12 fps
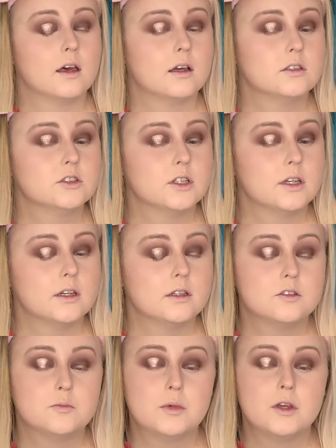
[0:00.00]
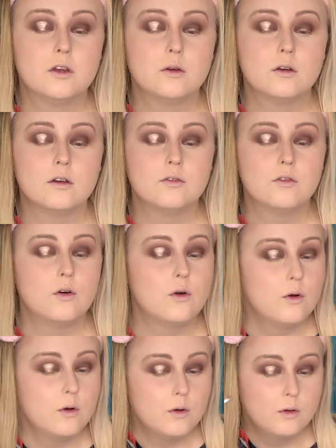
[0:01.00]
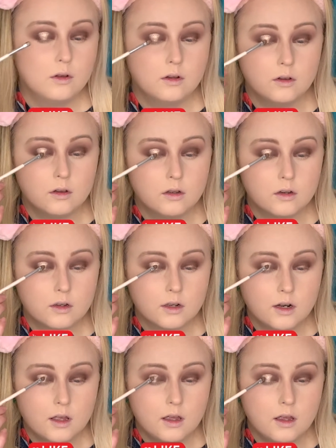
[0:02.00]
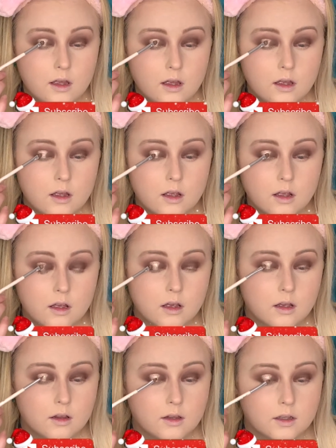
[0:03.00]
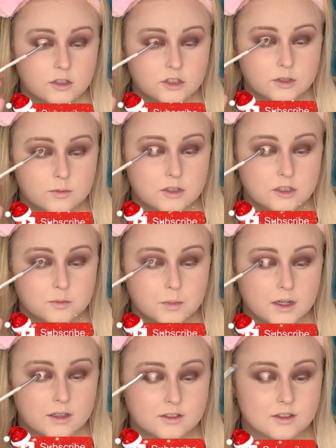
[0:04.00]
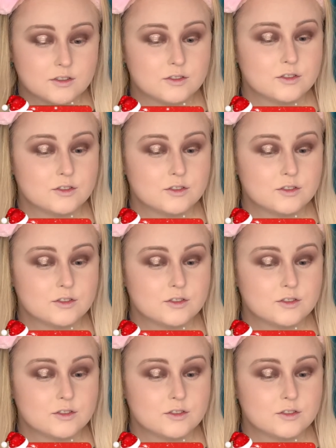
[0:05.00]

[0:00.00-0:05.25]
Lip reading: Shade's beautiful, look at it. That shimmer just packed on